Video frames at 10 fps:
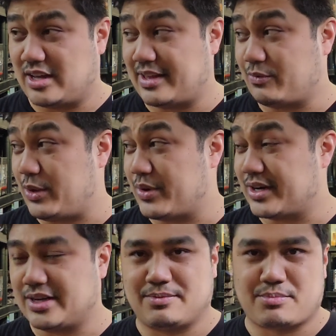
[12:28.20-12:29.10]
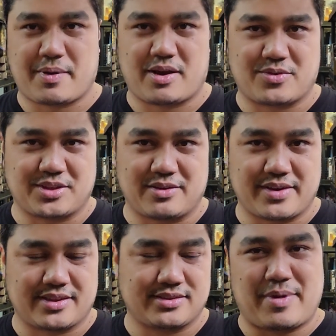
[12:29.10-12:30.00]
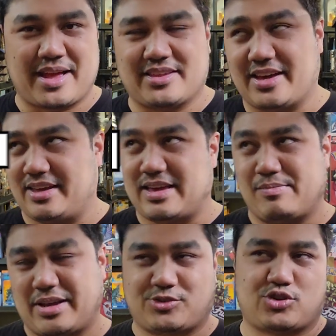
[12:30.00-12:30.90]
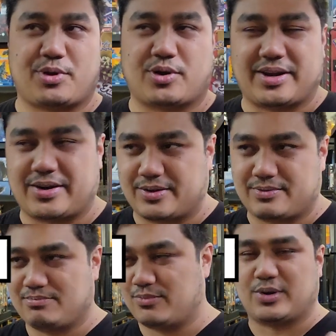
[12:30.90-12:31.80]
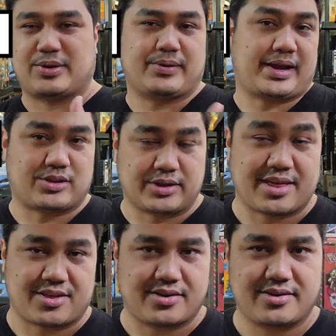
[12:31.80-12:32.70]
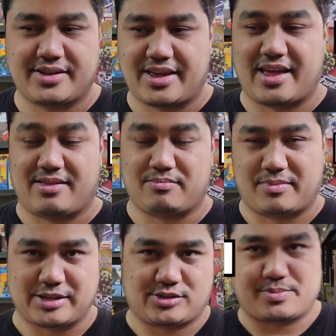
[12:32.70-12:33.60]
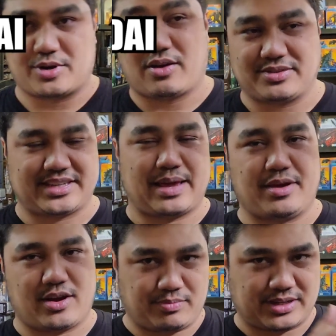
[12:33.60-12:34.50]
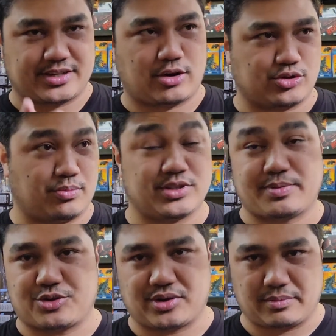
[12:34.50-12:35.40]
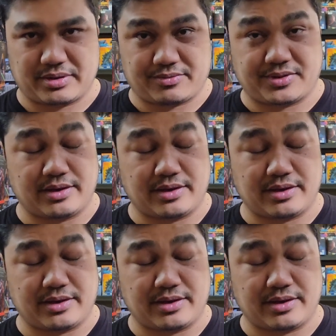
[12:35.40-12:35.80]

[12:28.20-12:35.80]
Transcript: we were preparing for the event. Bandai and my distributor were like together. And my distributor obviously came here because they're also sponsoring a bit of the